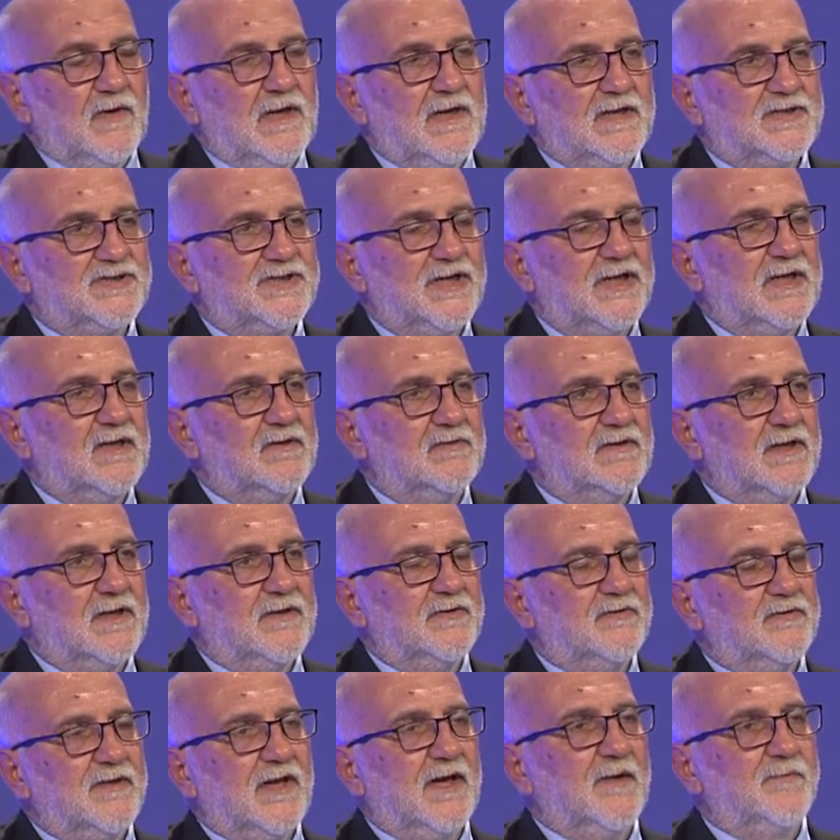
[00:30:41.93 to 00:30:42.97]
the
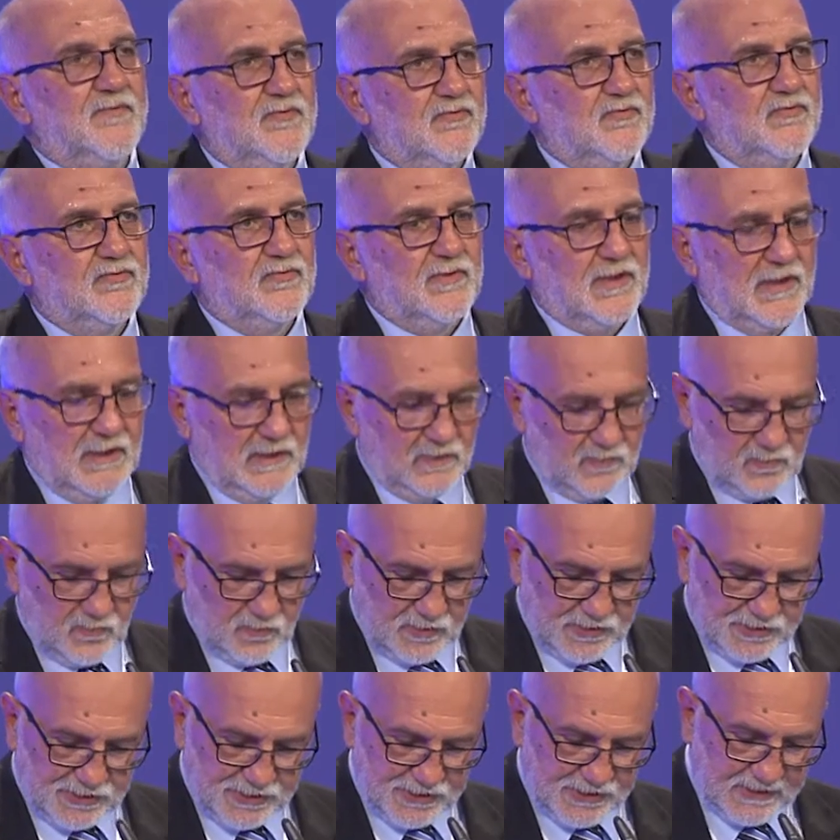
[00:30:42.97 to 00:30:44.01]
adaptation
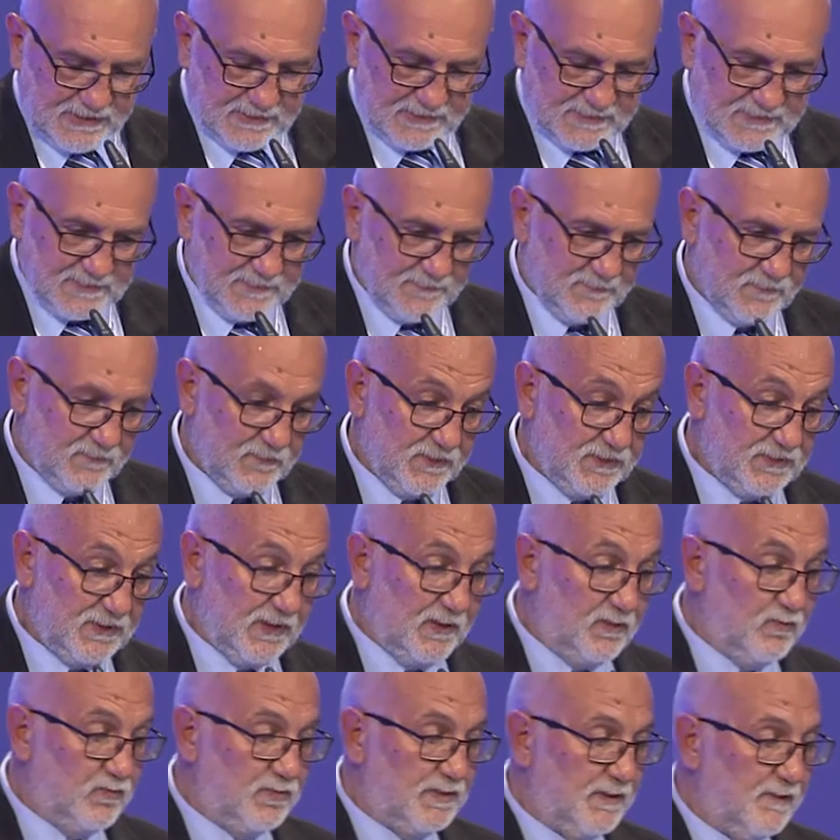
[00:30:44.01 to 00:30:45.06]
mechanism by
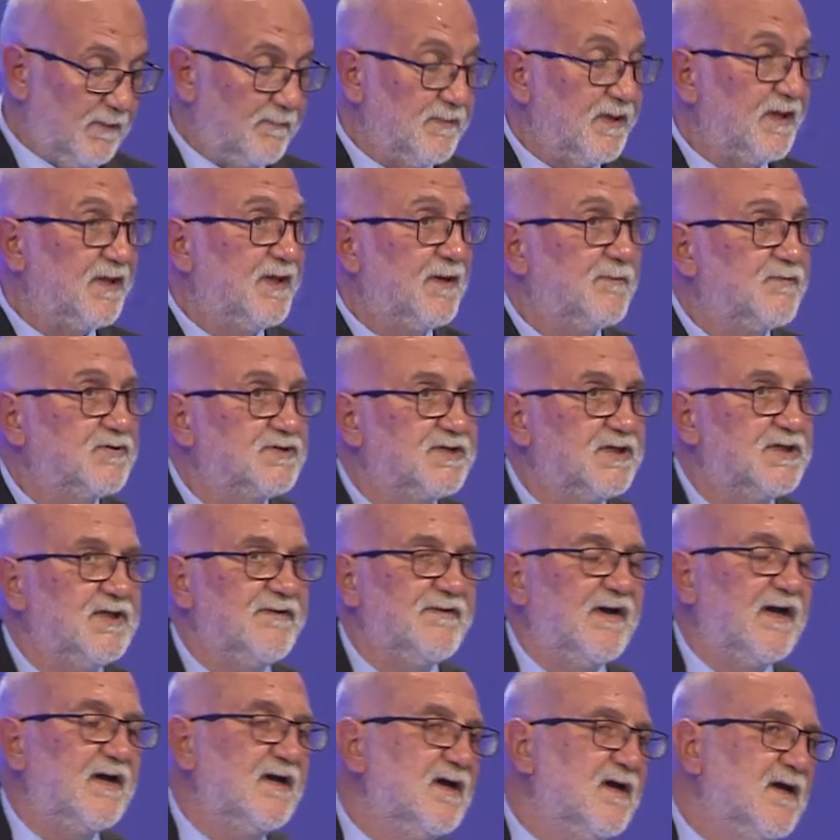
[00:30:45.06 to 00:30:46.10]
acting on the
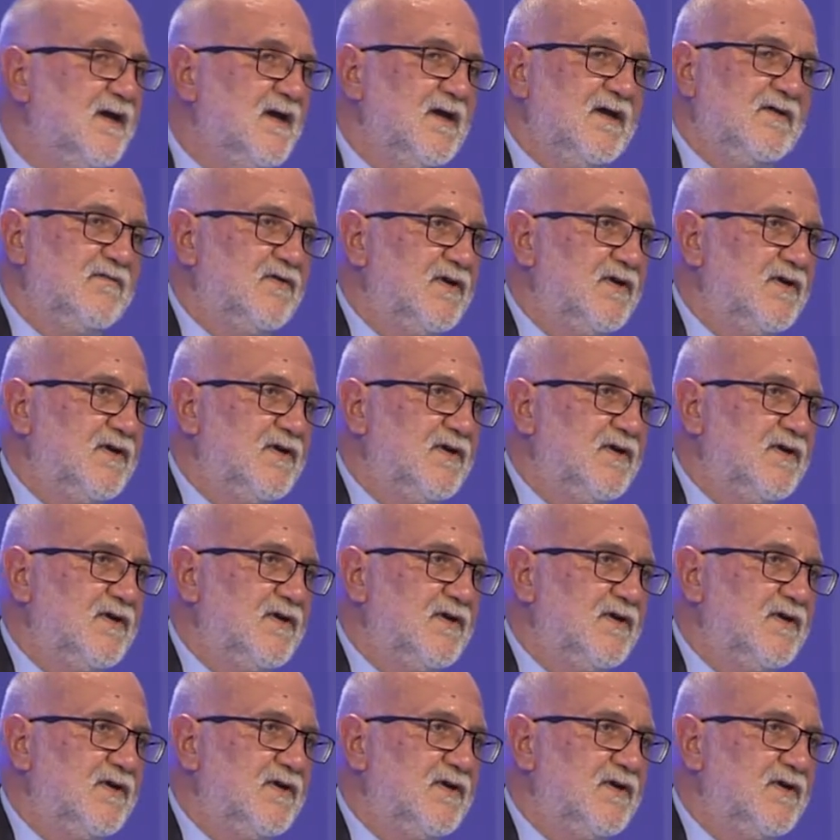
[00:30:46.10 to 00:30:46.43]
epigenome,